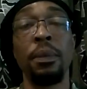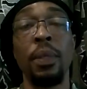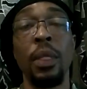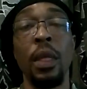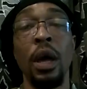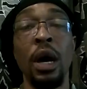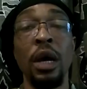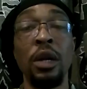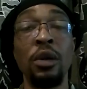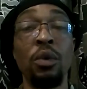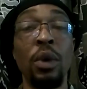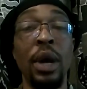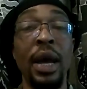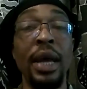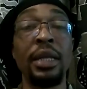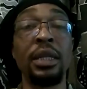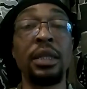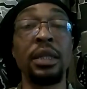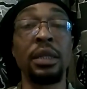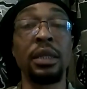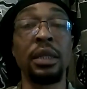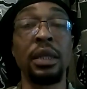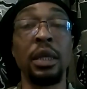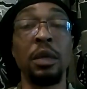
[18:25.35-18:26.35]

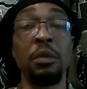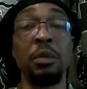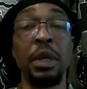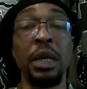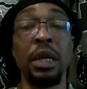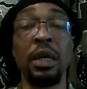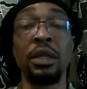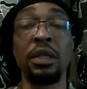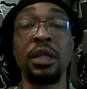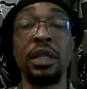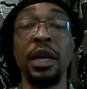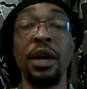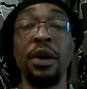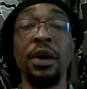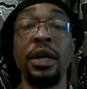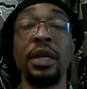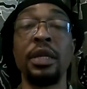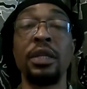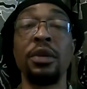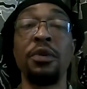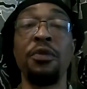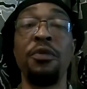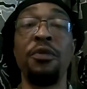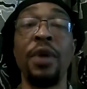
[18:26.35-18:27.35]
unrighteously, because there
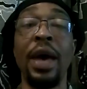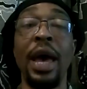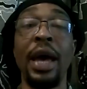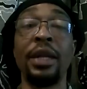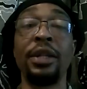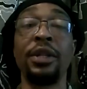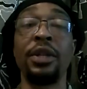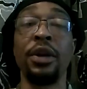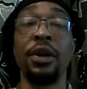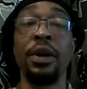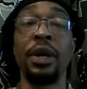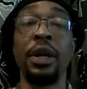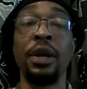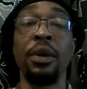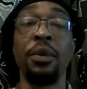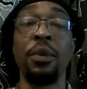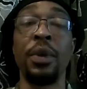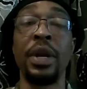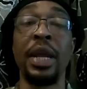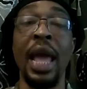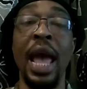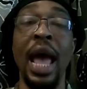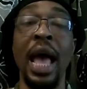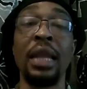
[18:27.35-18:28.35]
is a factor and a
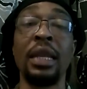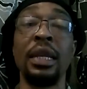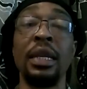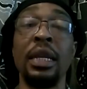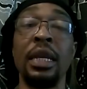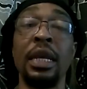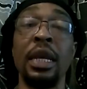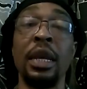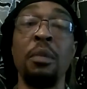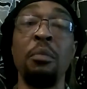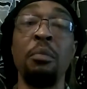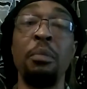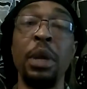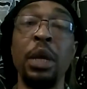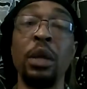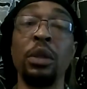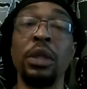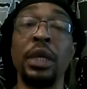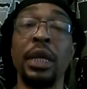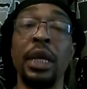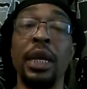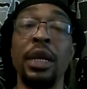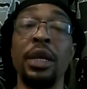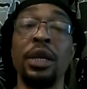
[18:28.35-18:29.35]
reality in
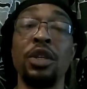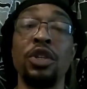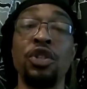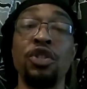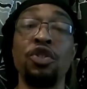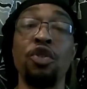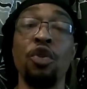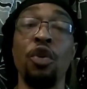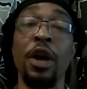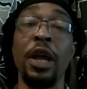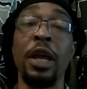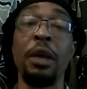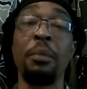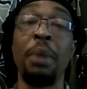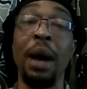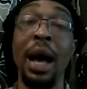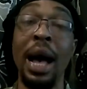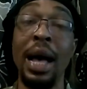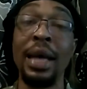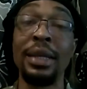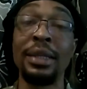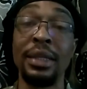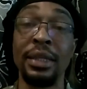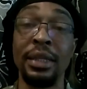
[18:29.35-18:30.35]
building and destroying
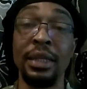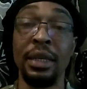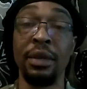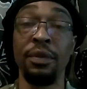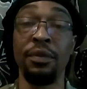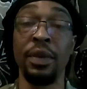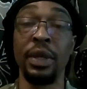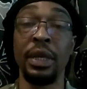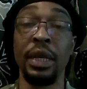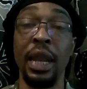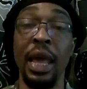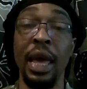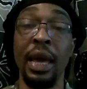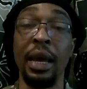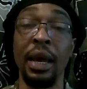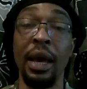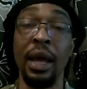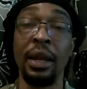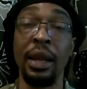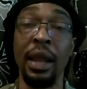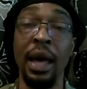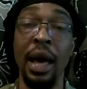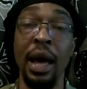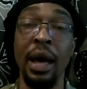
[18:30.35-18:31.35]
positively, like
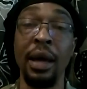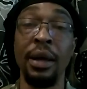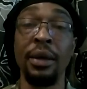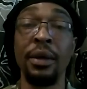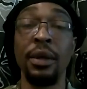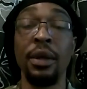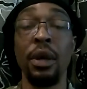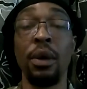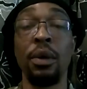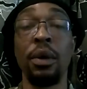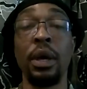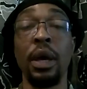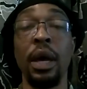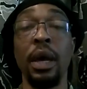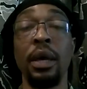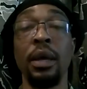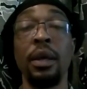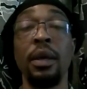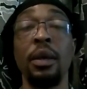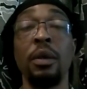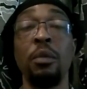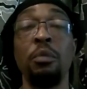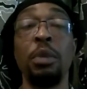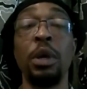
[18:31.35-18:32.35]
Allah, okay?
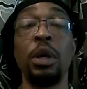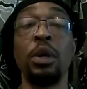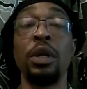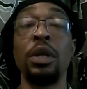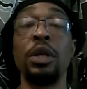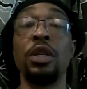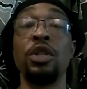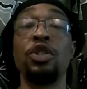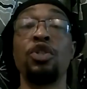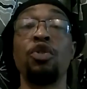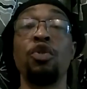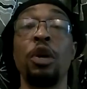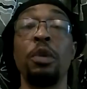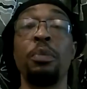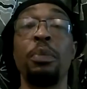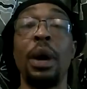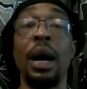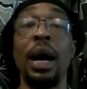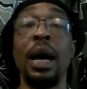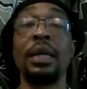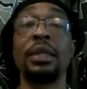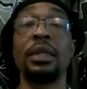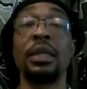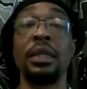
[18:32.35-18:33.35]
Build and destroy
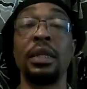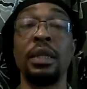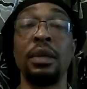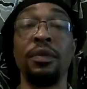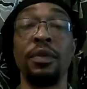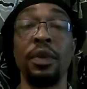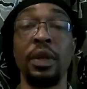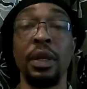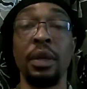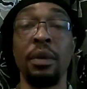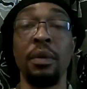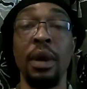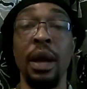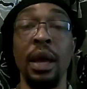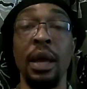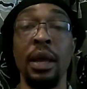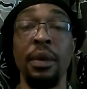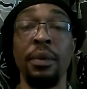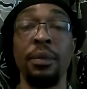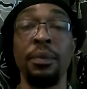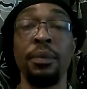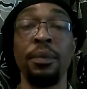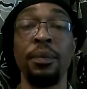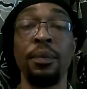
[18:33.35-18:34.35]
positively, right?
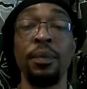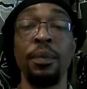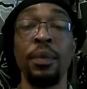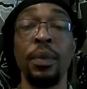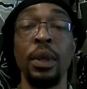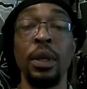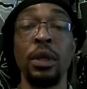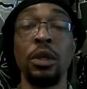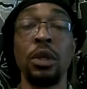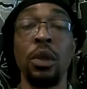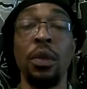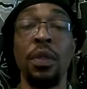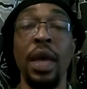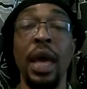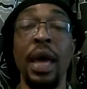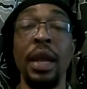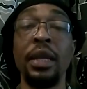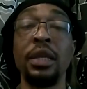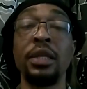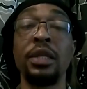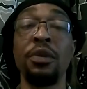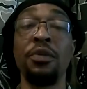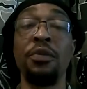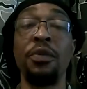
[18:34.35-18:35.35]
So that
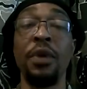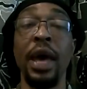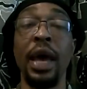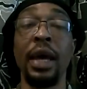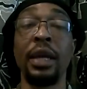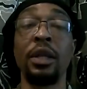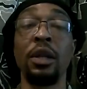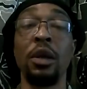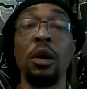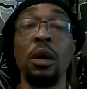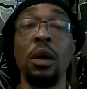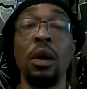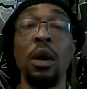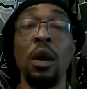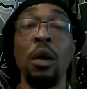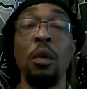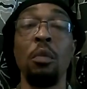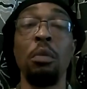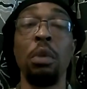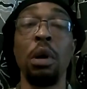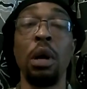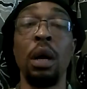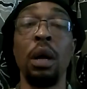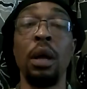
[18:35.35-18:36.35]
is a factor.
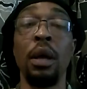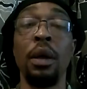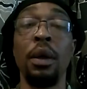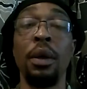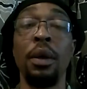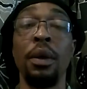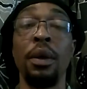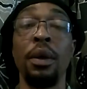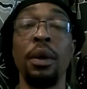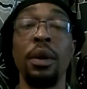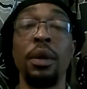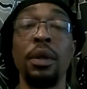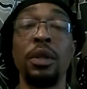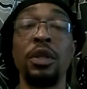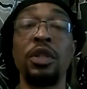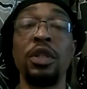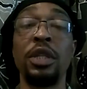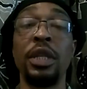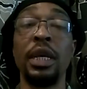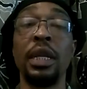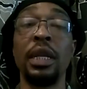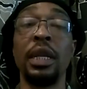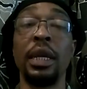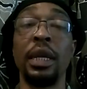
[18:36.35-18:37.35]
But
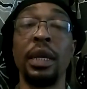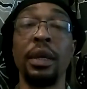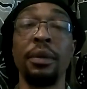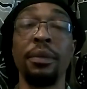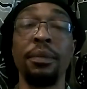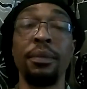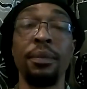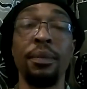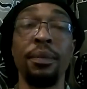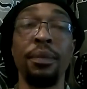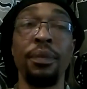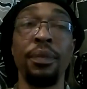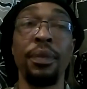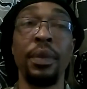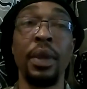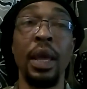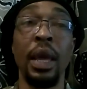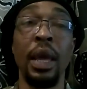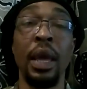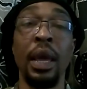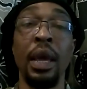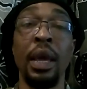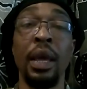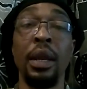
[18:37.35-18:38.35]
stealing
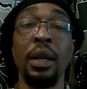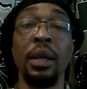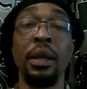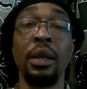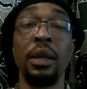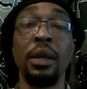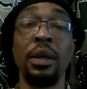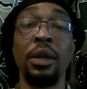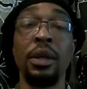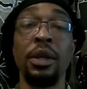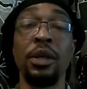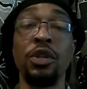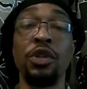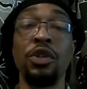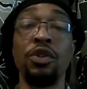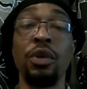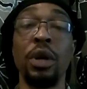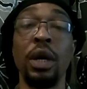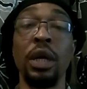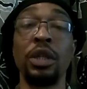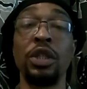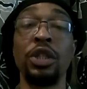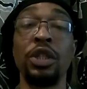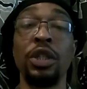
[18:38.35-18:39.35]
and
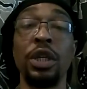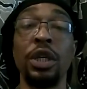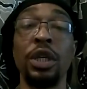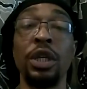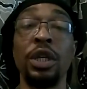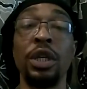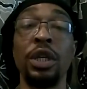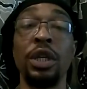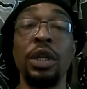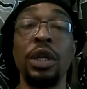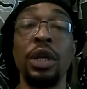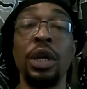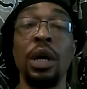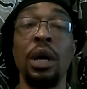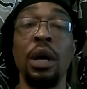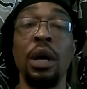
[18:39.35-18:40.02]
destruction,